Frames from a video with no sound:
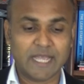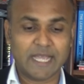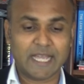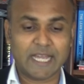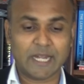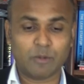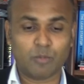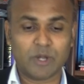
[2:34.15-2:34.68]

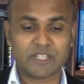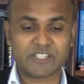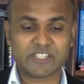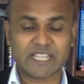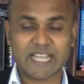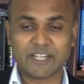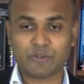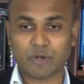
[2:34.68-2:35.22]
And once
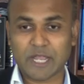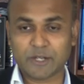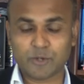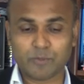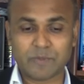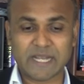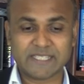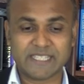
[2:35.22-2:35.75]
I try to
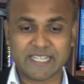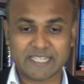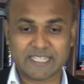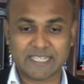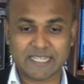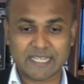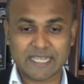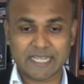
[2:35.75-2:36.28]

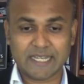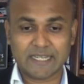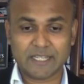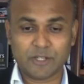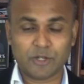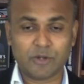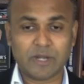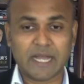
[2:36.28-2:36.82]
budget, and
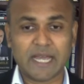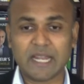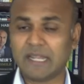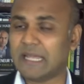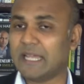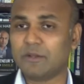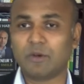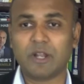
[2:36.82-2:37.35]

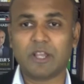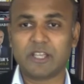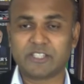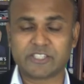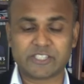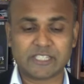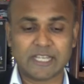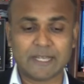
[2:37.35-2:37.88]
I always